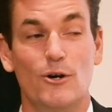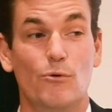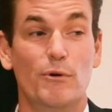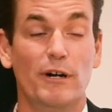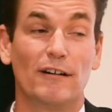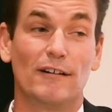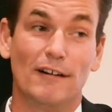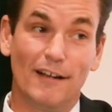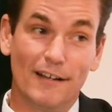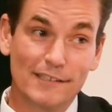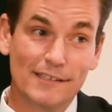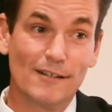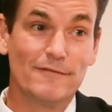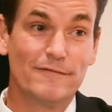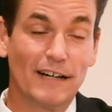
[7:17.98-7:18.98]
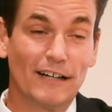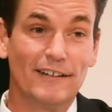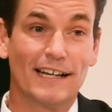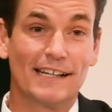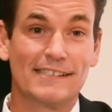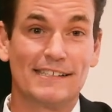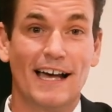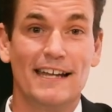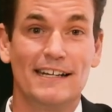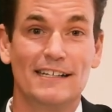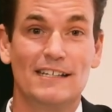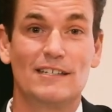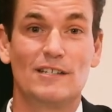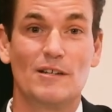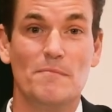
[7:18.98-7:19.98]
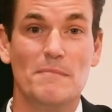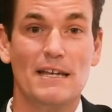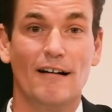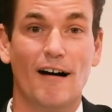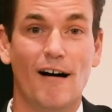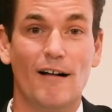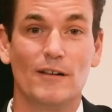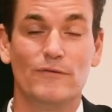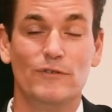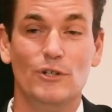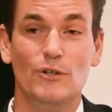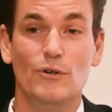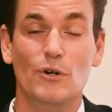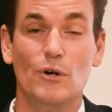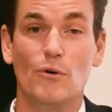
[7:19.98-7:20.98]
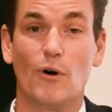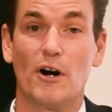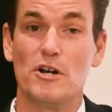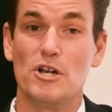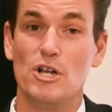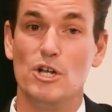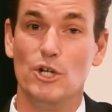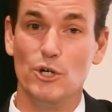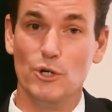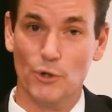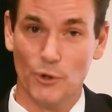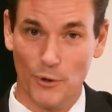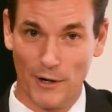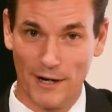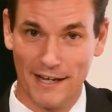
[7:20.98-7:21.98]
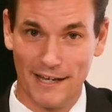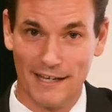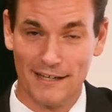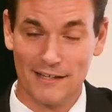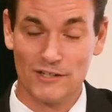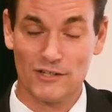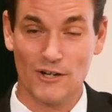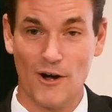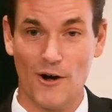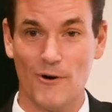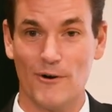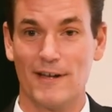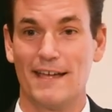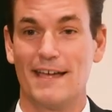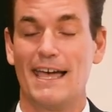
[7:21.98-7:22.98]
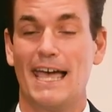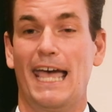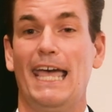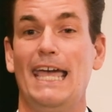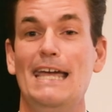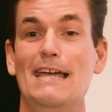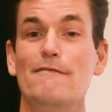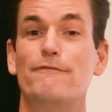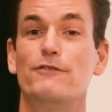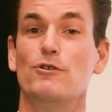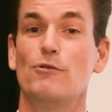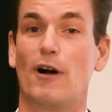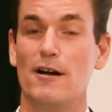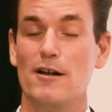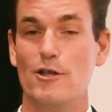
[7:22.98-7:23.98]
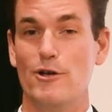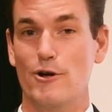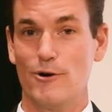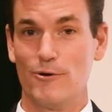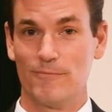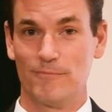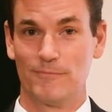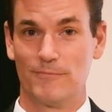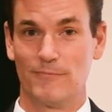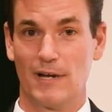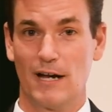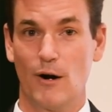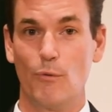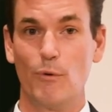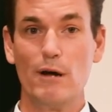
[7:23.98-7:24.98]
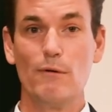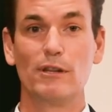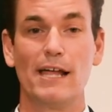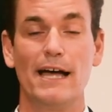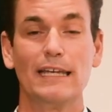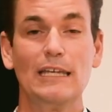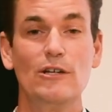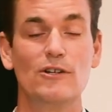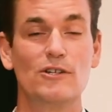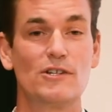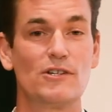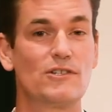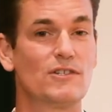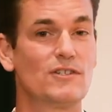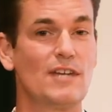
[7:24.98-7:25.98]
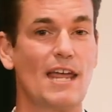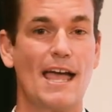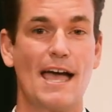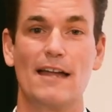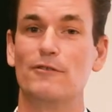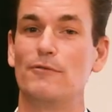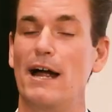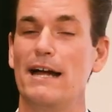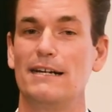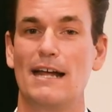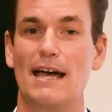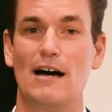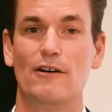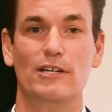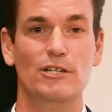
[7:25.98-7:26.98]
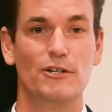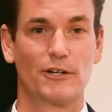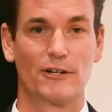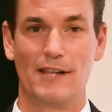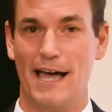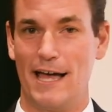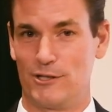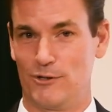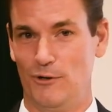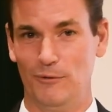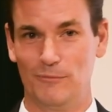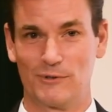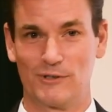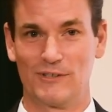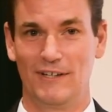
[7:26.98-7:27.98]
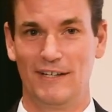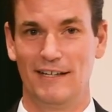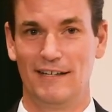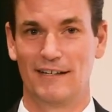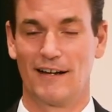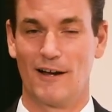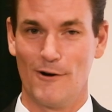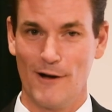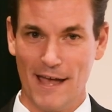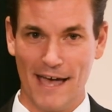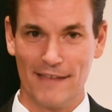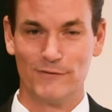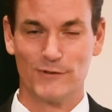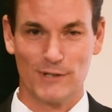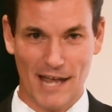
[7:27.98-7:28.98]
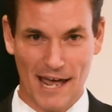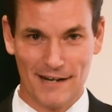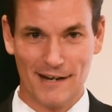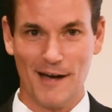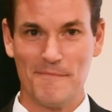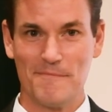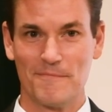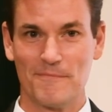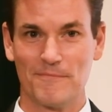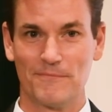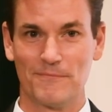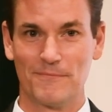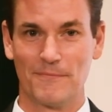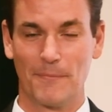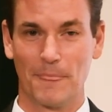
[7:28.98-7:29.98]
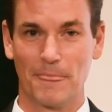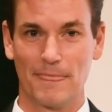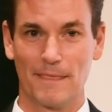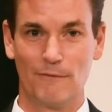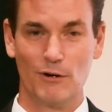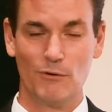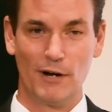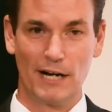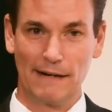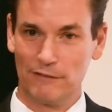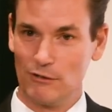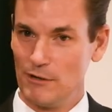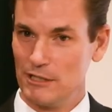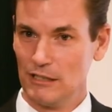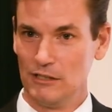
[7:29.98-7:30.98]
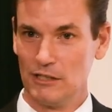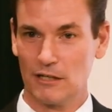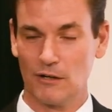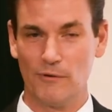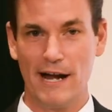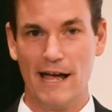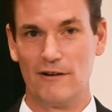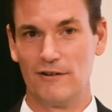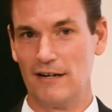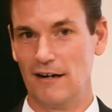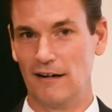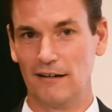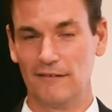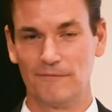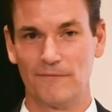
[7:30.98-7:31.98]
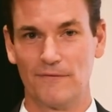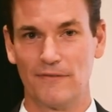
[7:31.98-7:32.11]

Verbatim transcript: We are also very excited to meet all of you who are new. So, if you are new, we would like you to just stand right now in your classrooms. Go ahead, stand up. We want everyone to look around here.